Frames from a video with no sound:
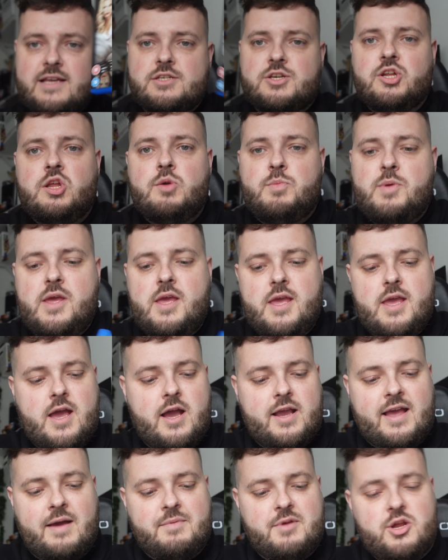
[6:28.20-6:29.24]
is going to be
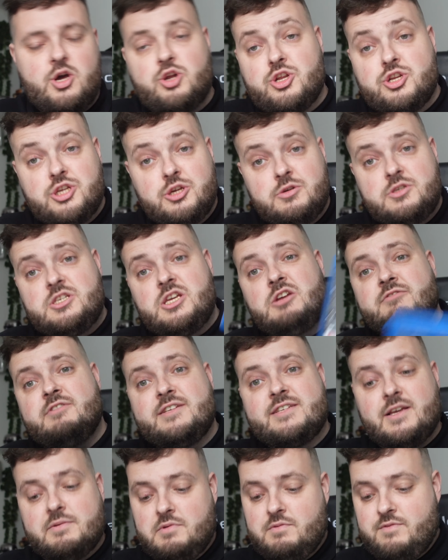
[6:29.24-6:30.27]
coming on a new
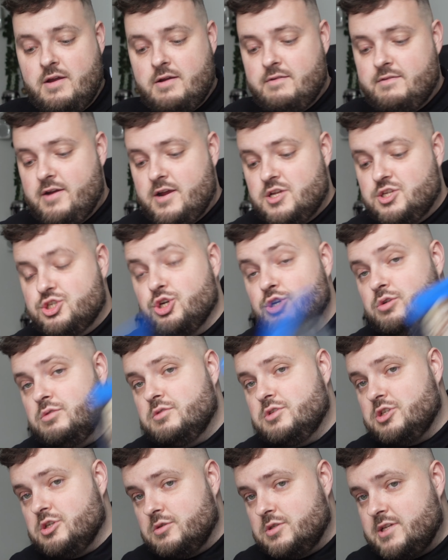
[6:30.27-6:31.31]
series coming very, very
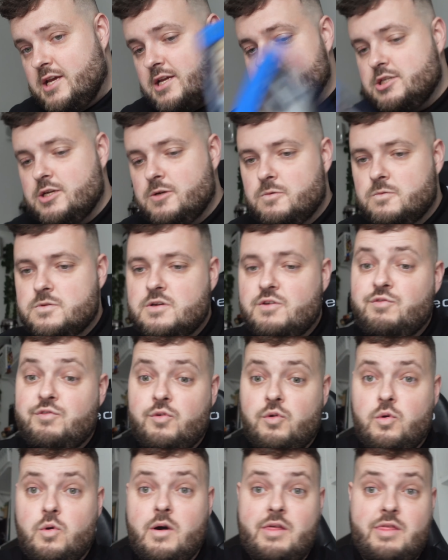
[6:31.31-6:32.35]
soon, so stay tuned
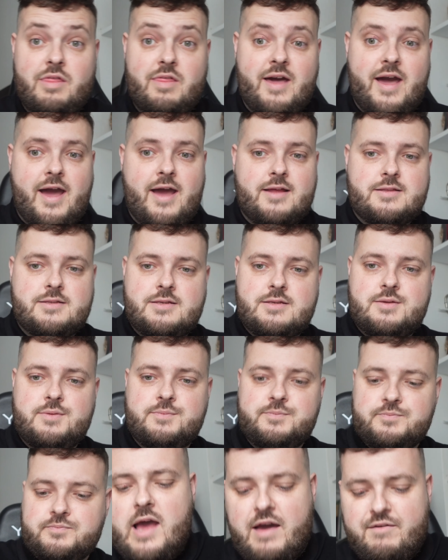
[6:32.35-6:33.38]
for that.
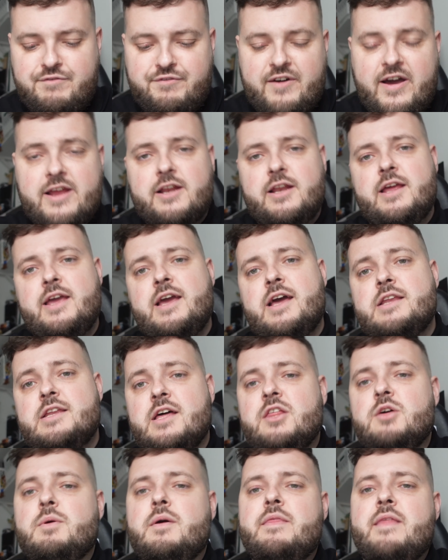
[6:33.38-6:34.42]
And finally,
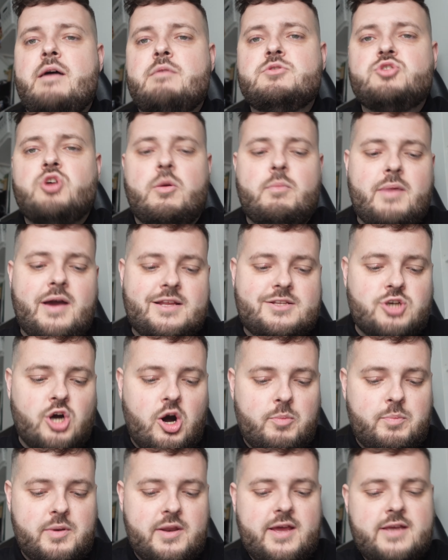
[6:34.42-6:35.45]
another one that was on my
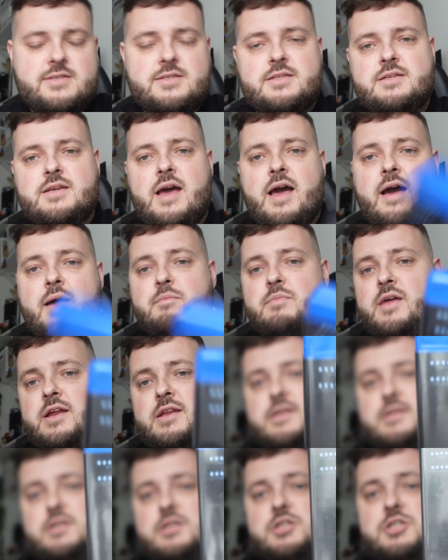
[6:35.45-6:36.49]
top list that I
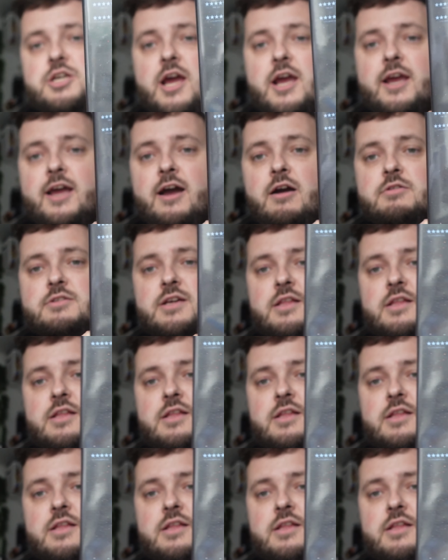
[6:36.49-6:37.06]
needed to check out,